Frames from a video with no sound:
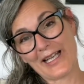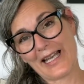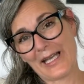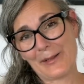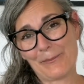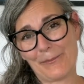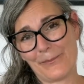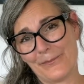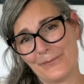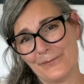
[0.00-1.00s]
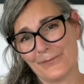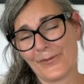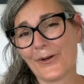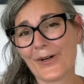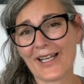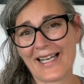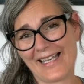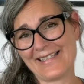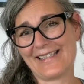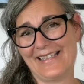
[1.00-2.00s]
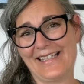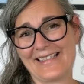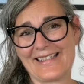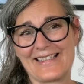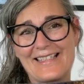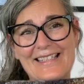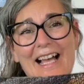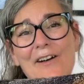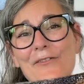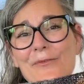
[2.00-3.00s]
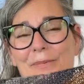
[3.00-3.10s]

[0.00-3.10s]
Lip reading: it more or less knits itself